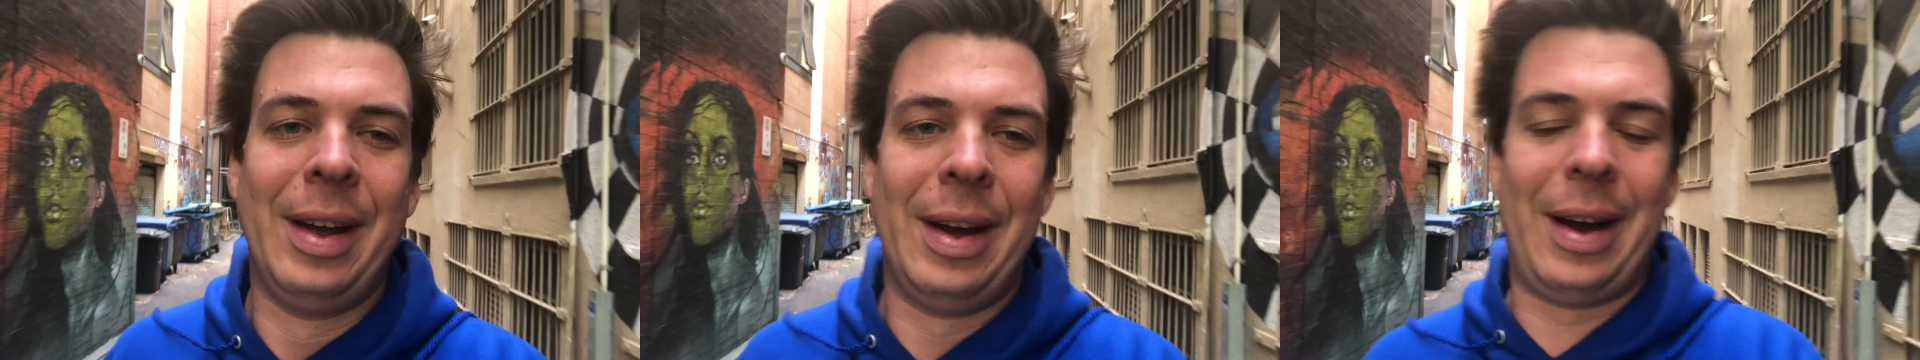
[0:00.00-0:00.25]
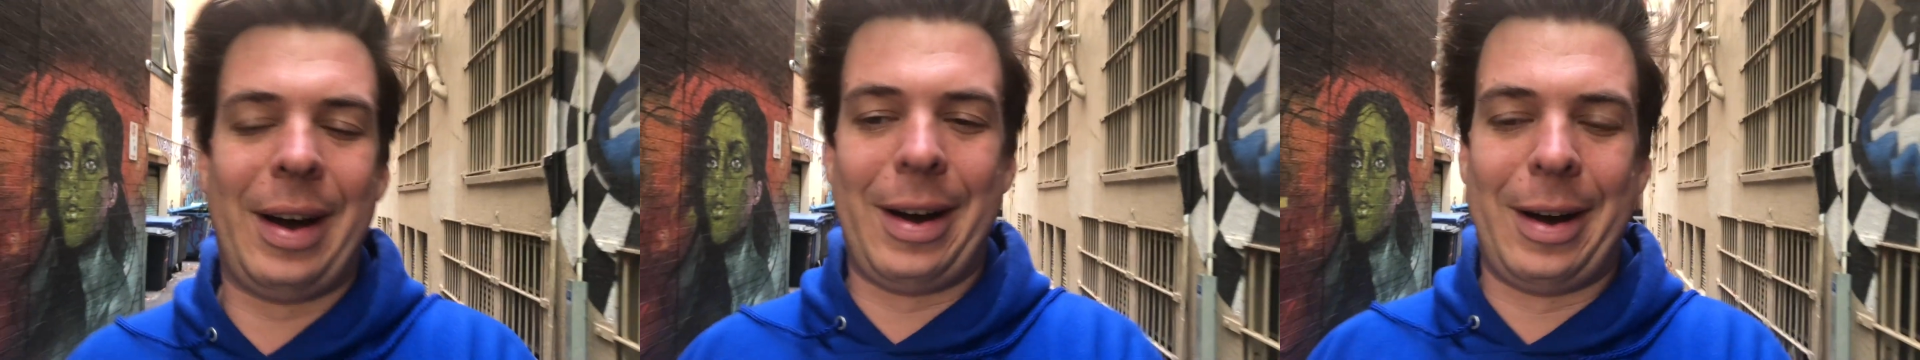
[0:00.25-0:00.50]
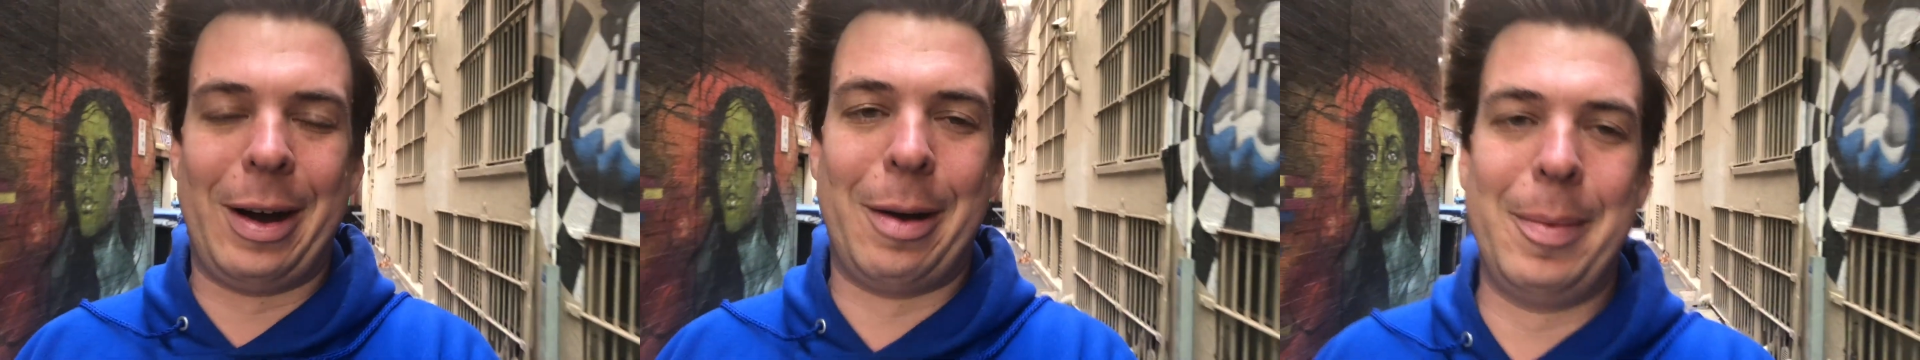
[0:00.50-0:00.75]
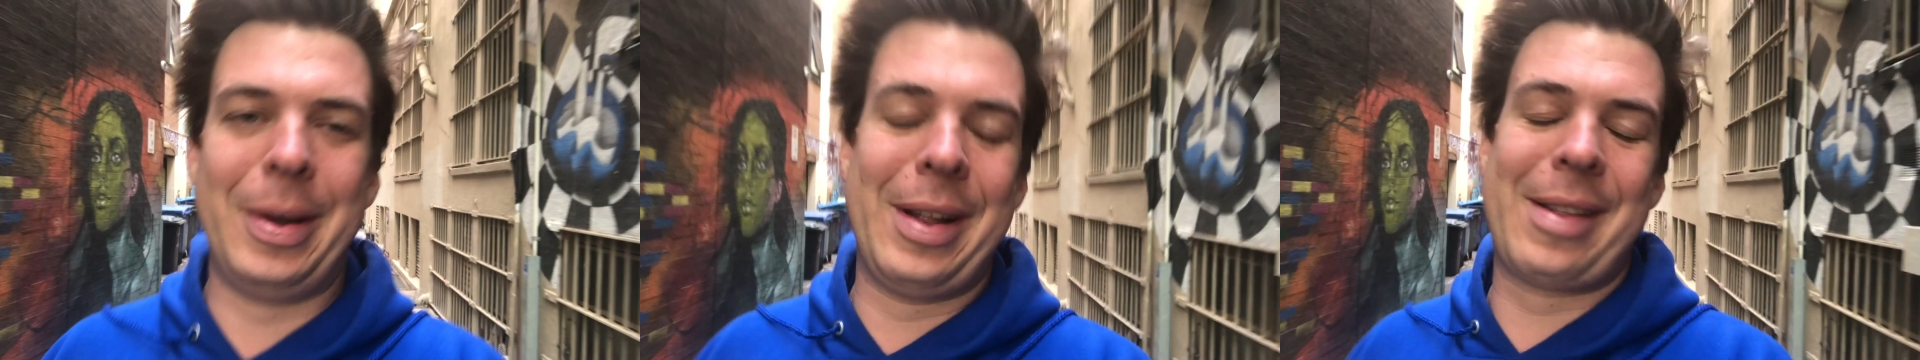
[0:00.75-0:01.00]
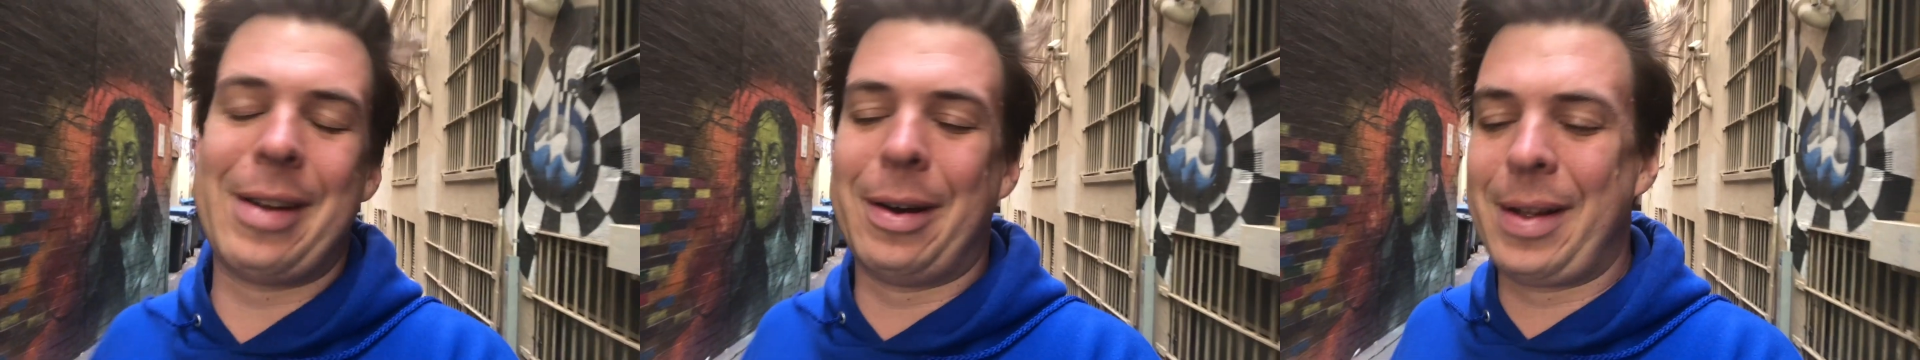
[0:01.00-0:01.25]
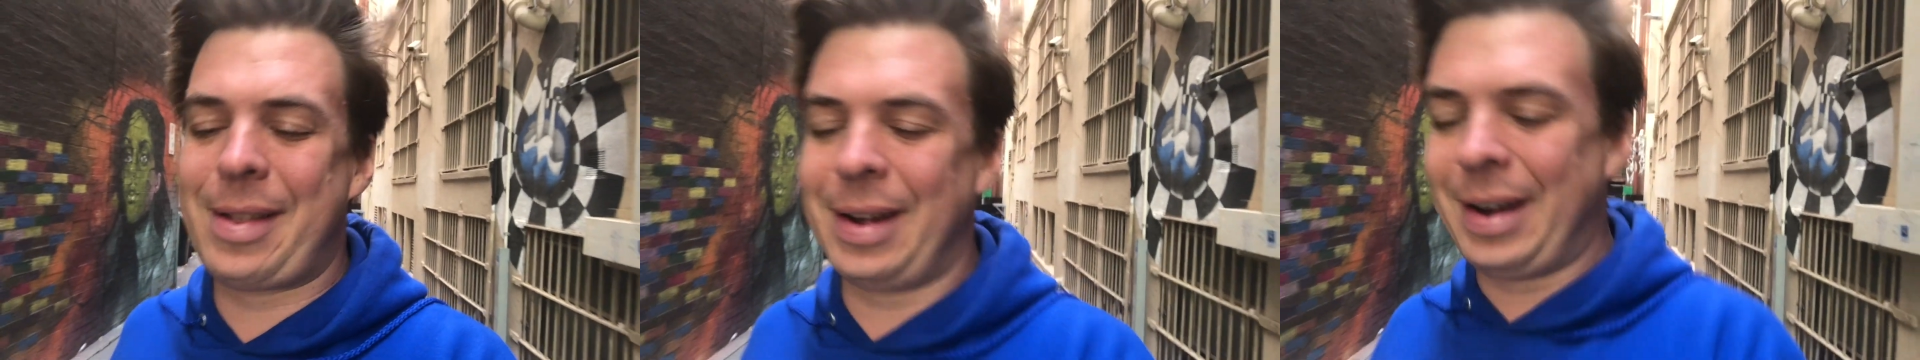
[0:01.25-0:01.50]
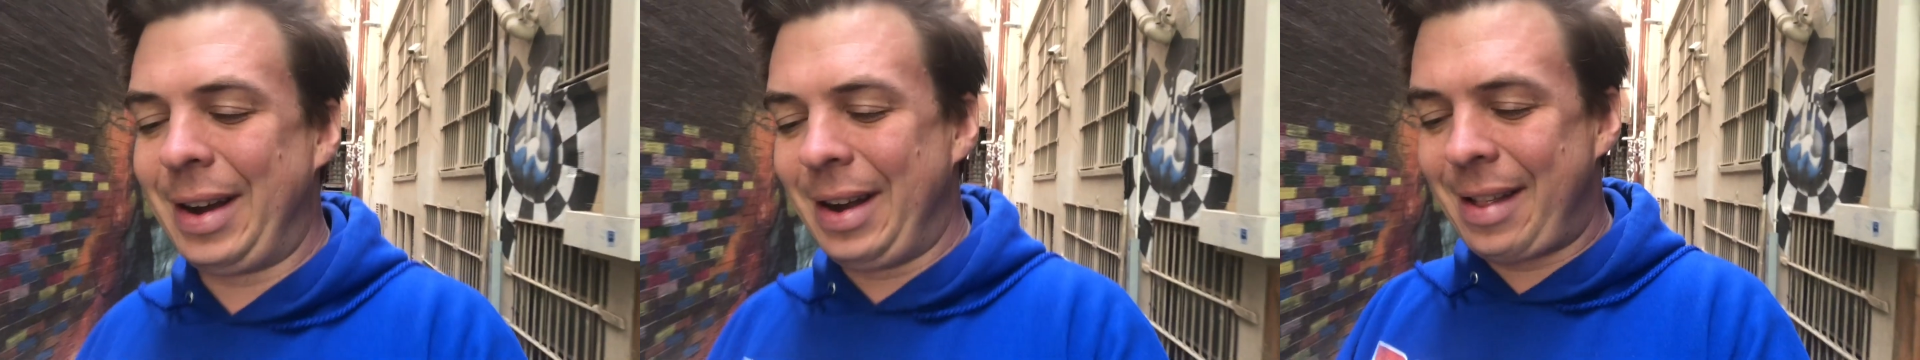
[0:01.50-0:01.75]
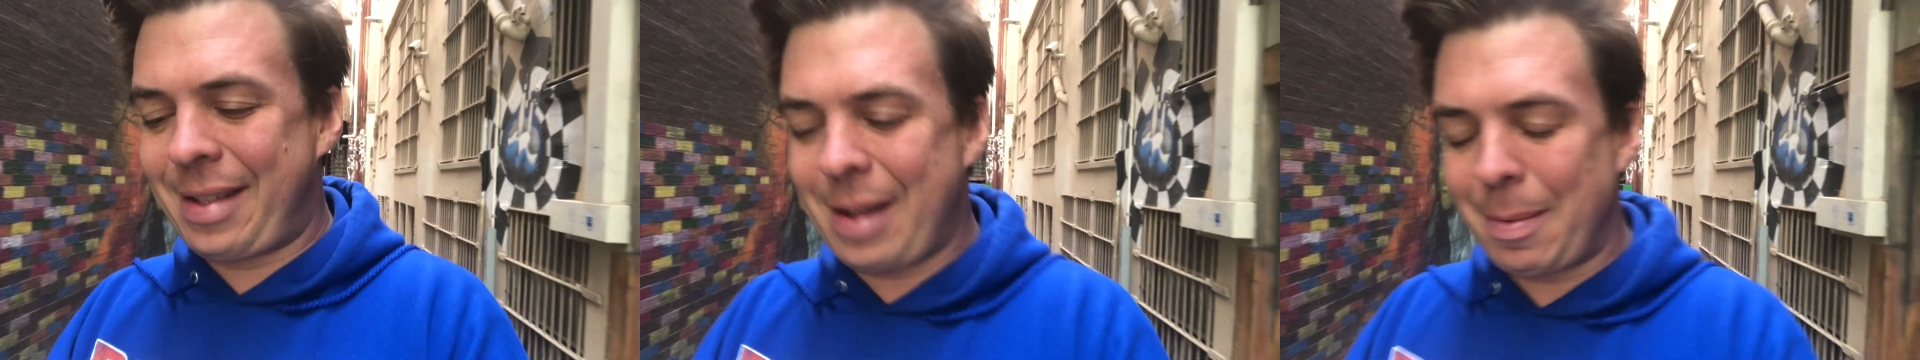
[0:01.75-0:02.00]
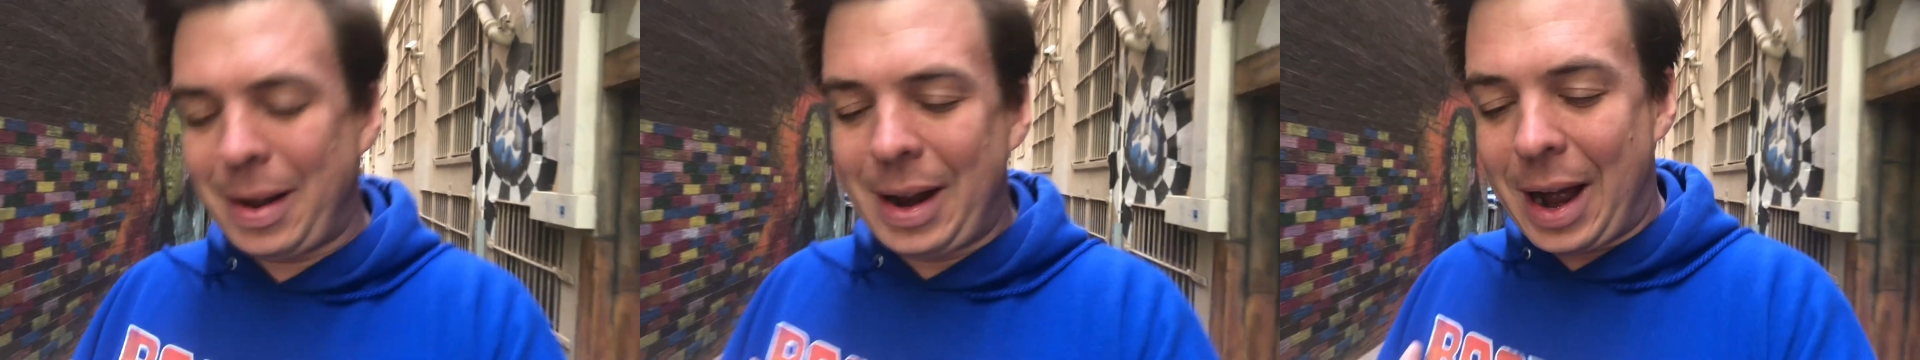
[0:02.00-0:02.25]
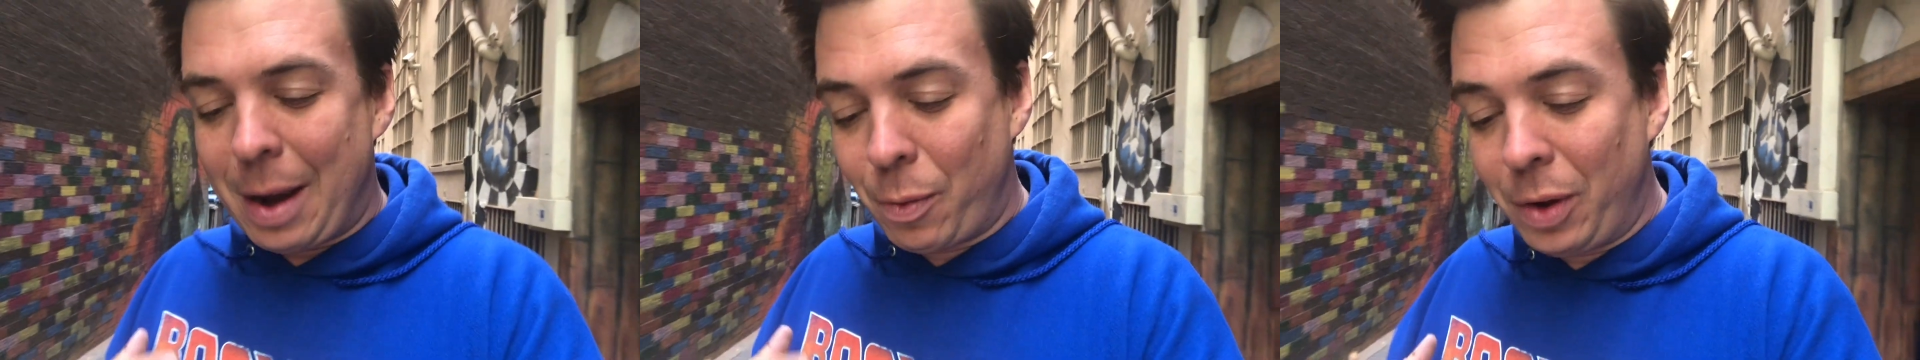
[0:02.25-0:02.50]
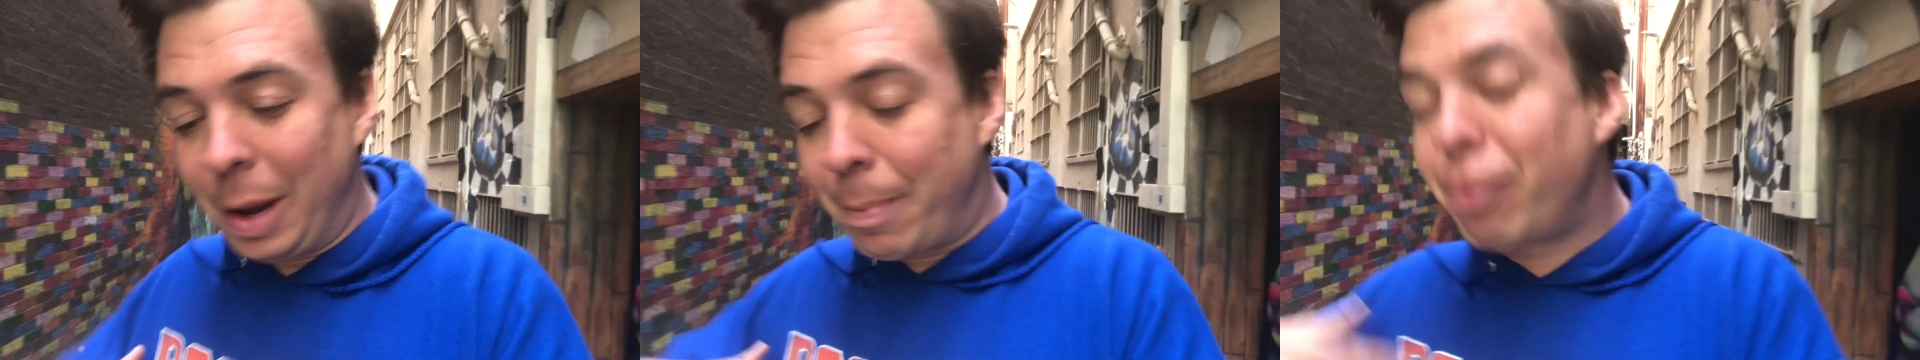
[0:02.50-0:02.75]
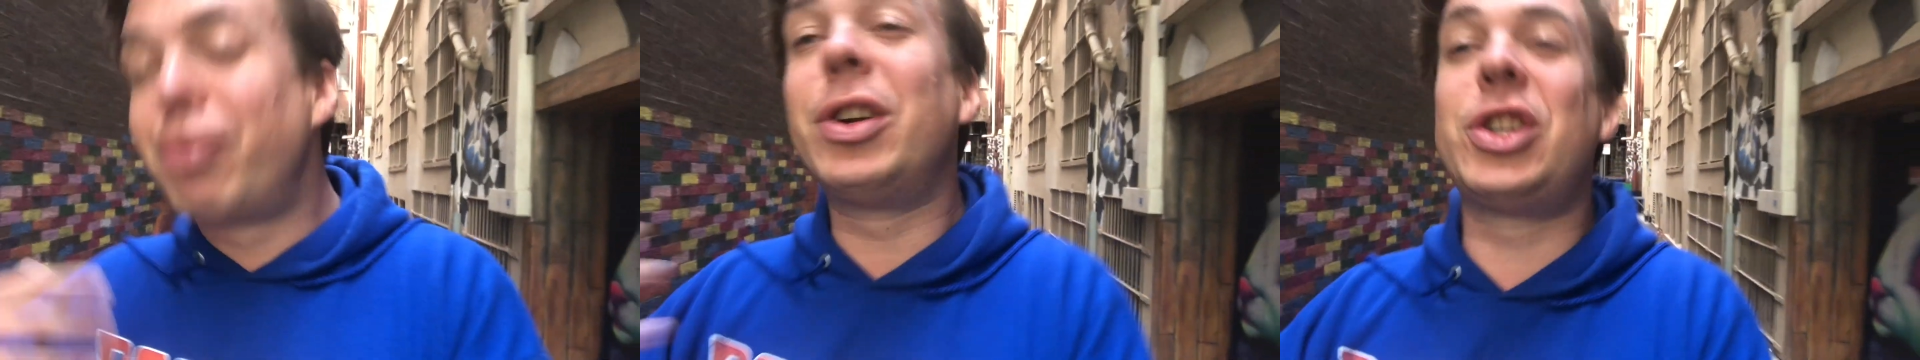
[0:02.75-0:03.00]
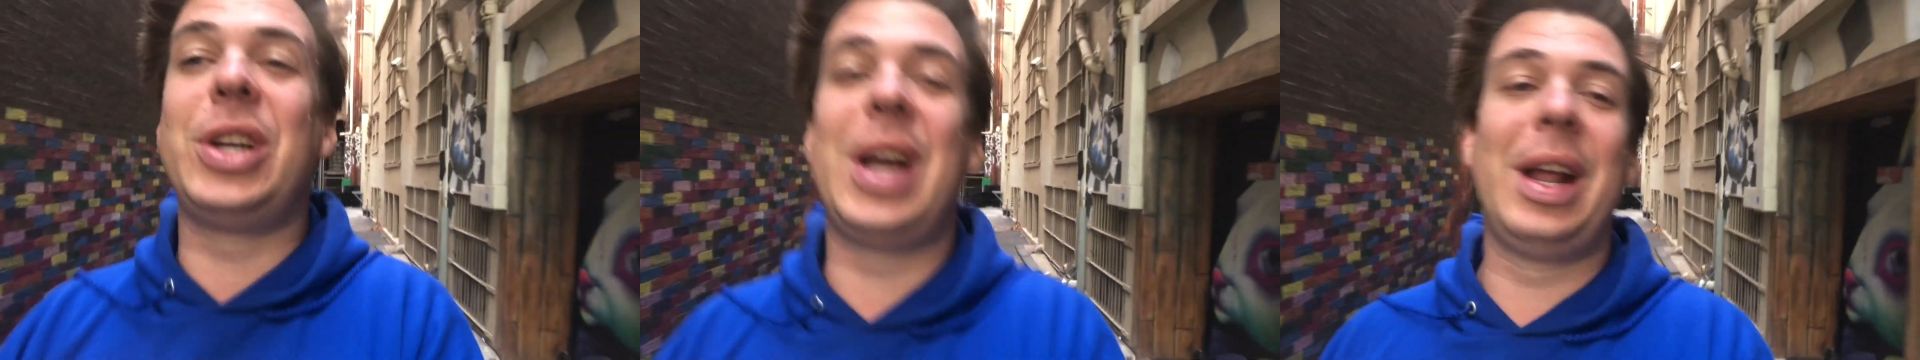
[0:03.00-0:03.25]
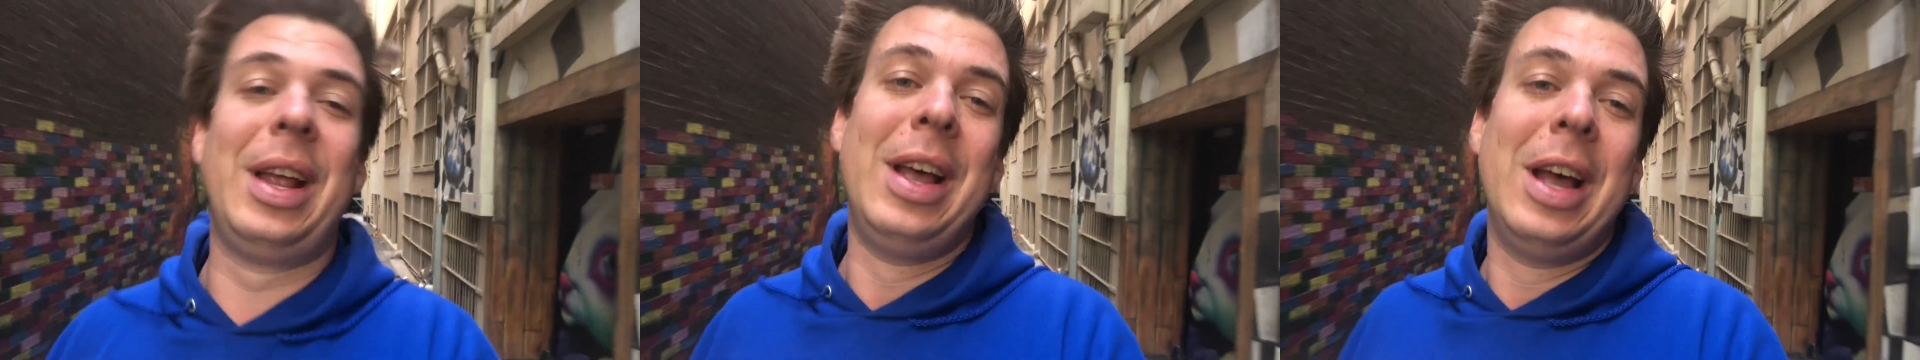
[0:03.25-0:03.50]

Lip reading: And so it's something that I really appreciate